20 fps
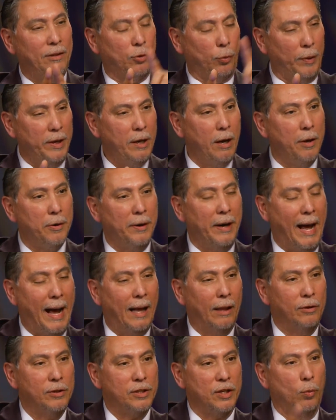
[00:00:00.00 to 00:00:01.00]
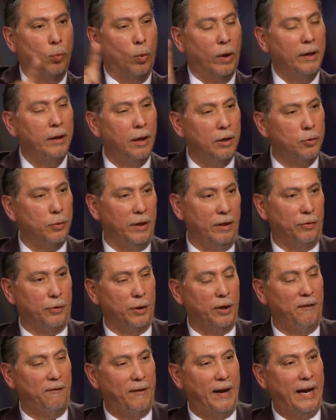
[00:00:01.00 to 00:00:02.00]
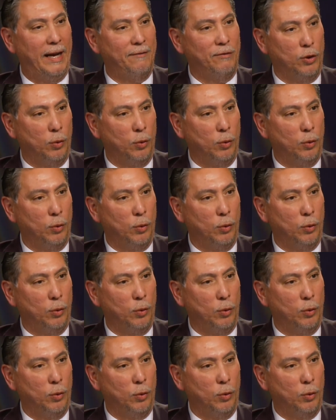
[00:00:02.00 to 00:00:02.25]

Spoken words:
$300 and $135